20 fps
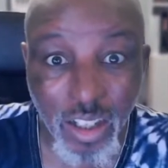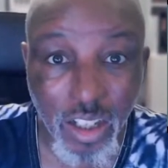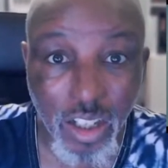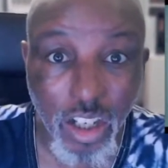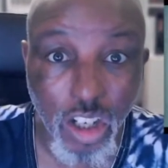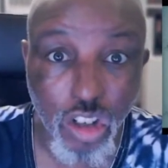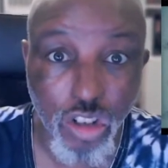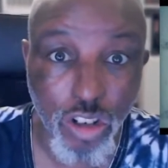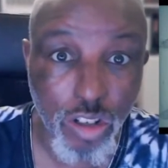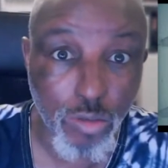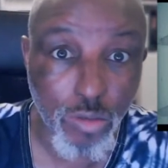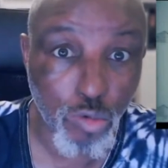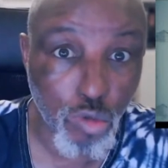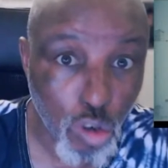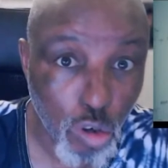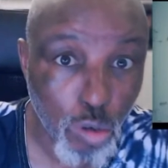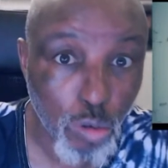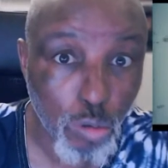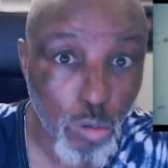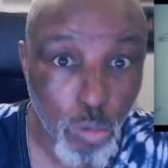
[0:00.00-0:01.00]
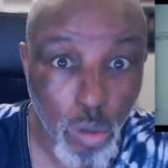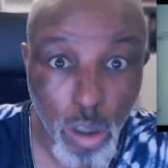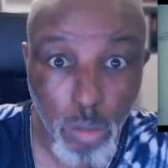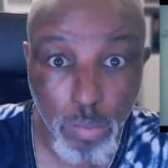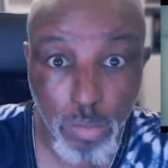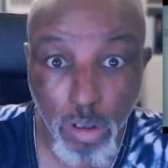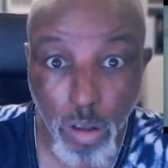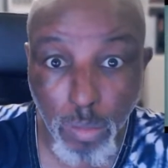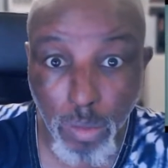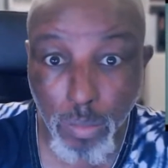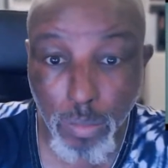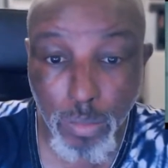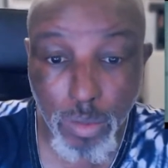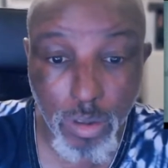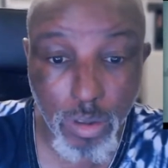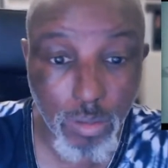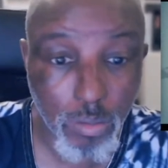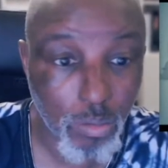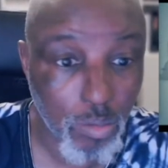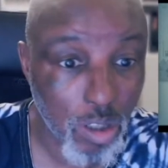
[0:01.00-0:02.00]
address real world
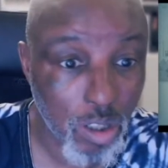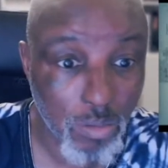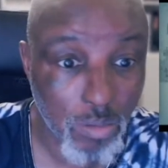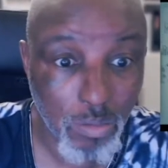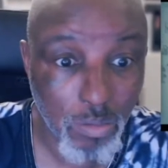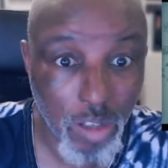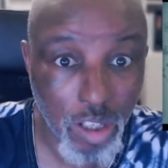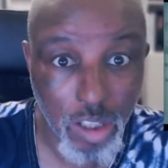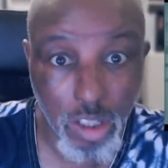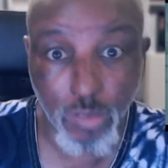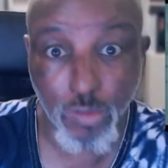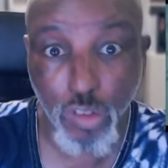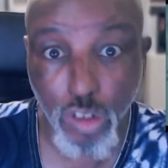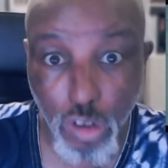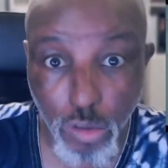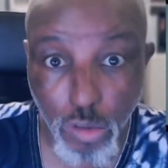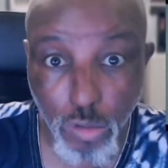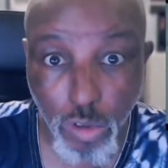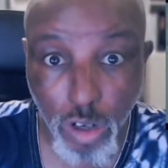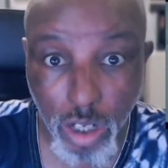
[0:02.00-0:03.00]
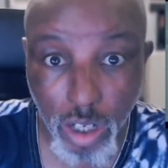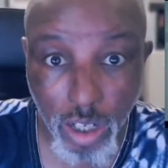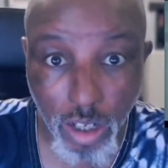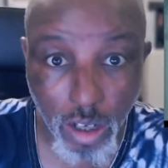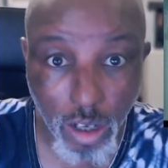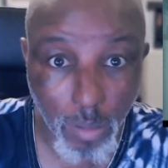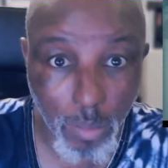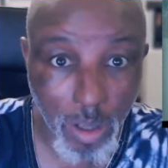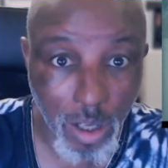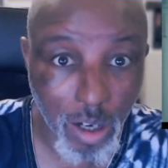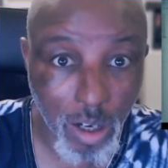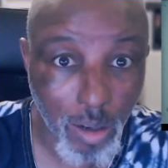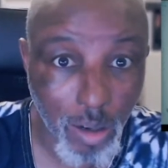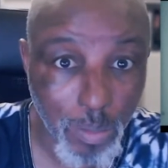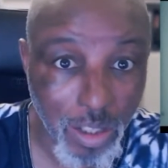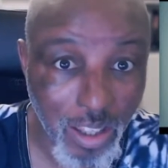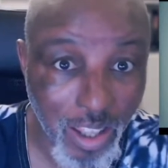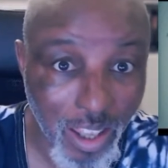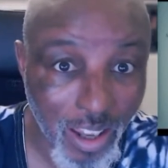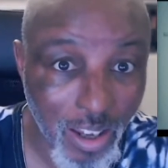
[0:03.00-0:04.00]
problems, then this is for you, really. I mean, I'll be
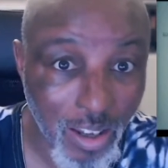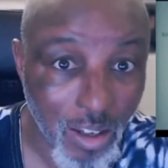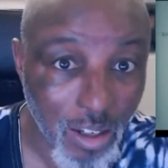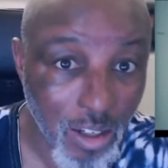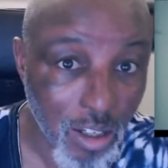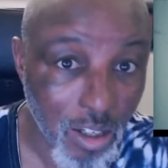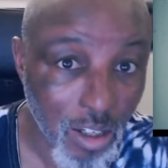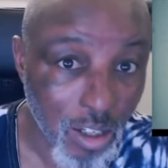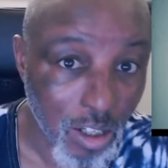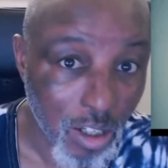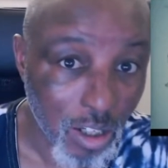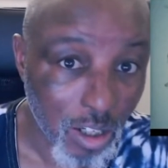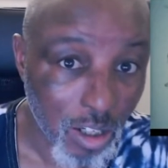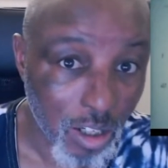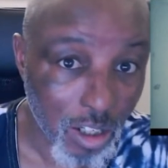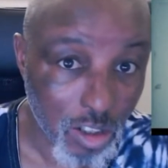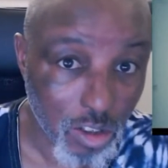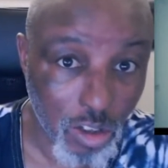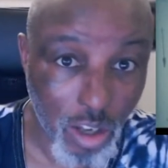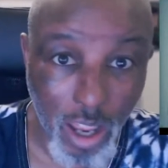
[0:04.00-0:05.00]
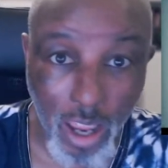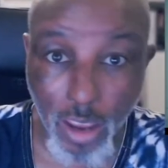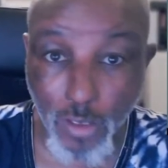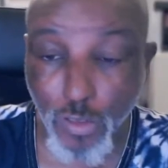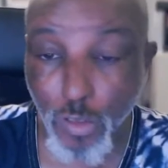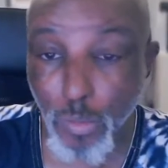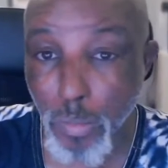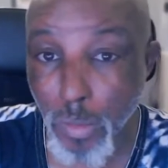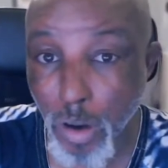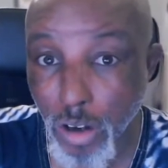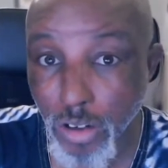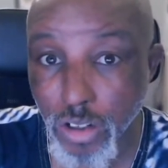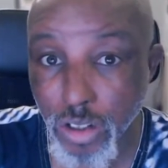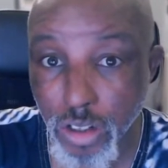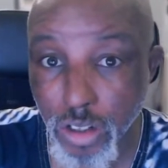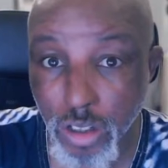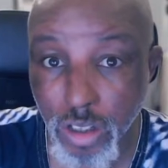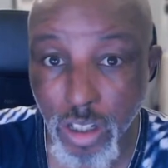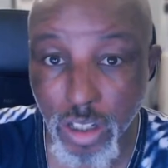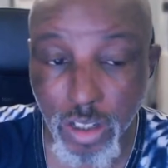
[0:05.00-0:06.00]
there. It's on the 8th of
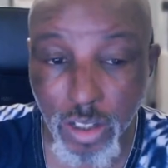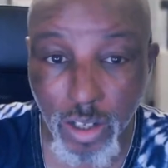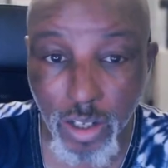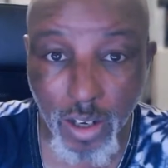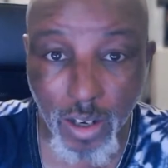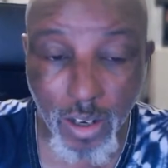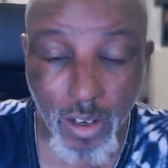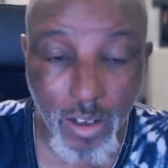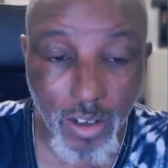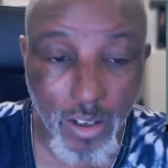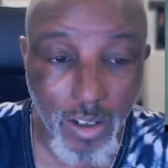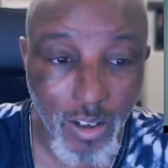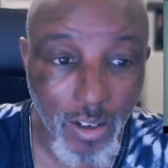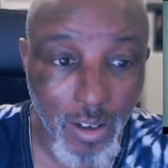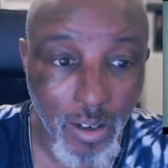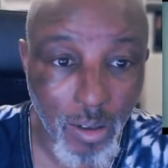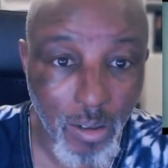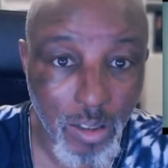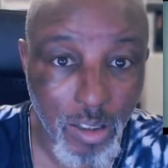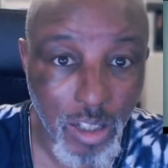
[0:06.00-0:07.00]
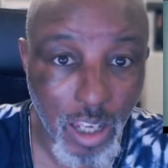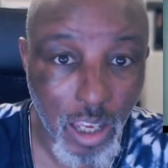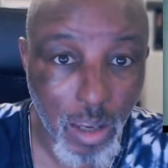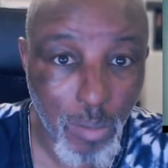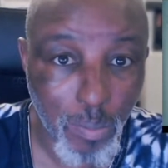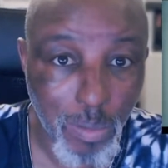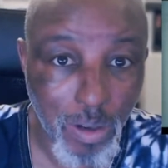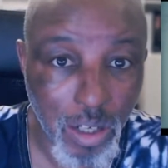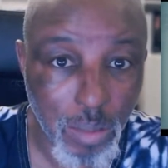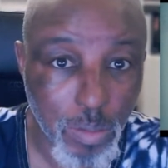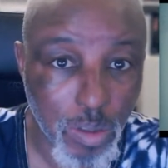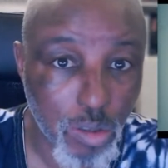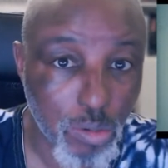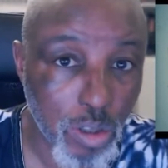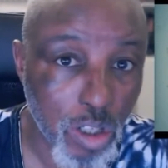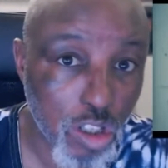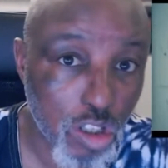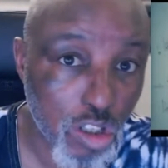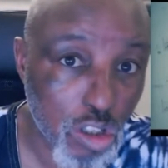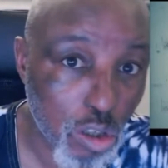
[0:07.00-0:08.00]
March this year, taking place
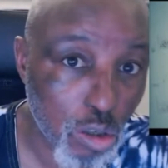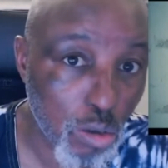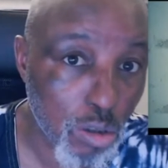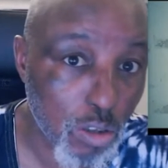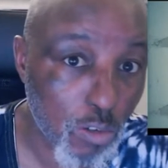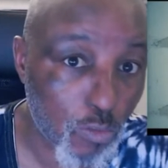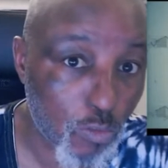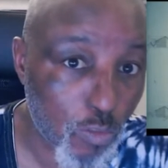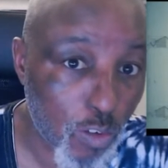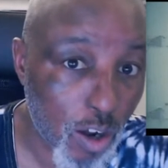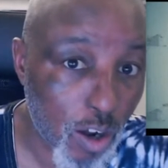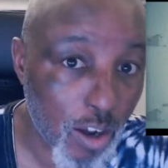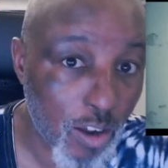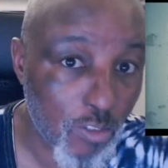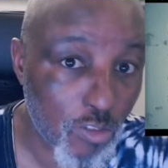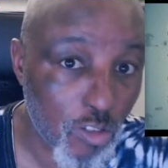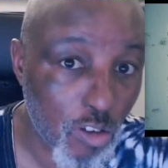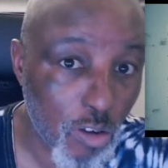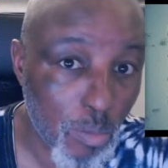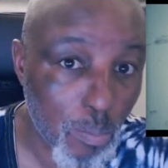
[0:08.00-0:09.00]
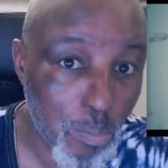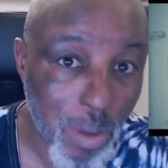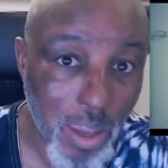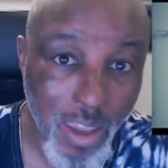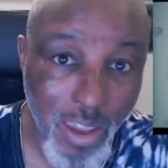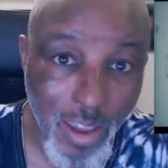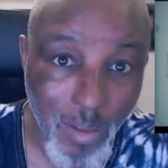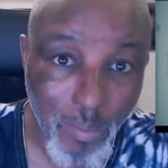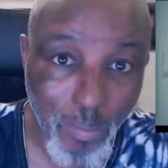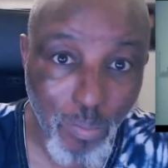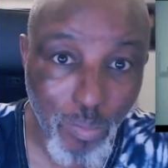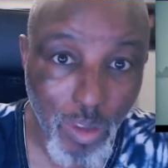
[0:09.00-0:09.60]
between 2 to 5 p.m.